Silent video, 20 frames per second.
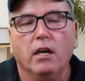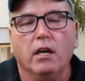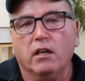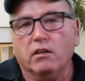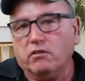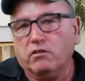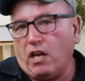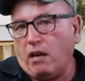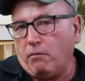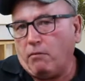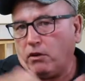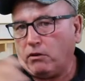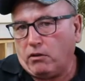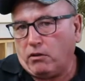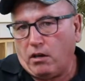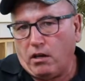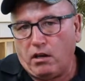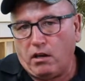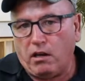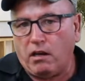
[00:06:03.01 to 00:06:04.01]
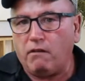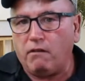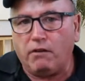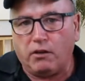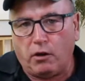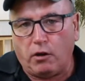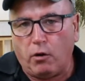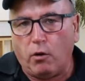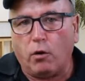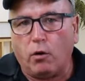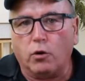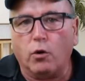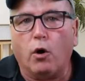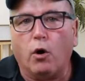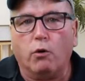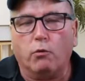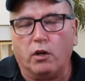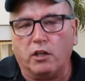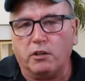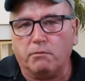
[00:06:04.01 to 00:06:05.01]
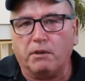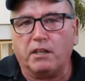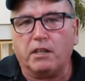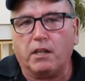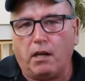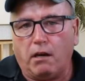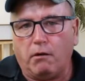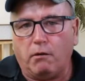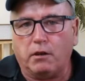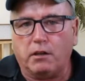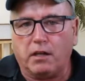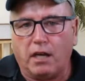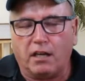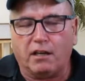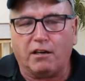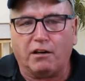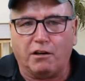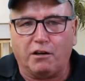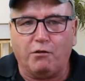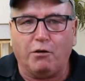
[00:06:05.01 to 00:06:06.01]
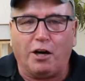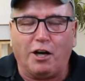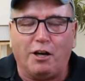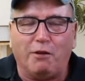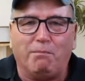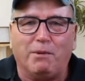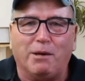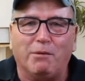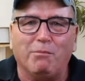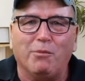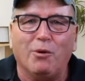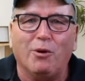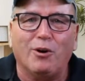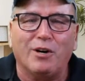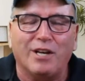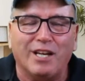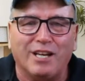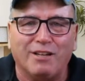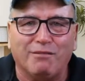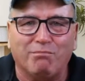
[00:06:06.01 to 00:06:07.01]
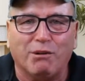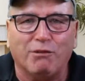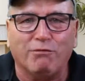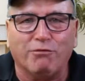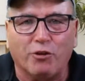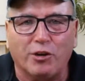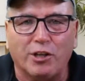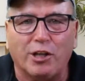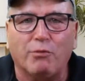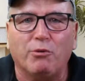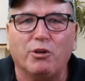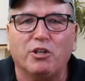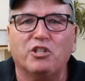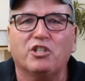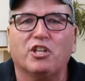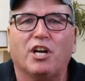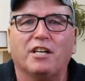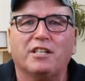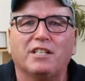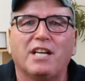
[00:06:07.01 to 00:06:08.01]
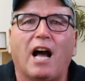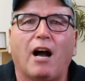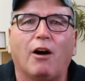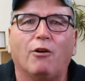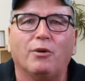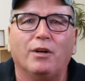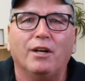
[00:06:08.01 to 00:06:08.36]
Same with even the old ones, but they would take quite a bit more heat before they would shut down.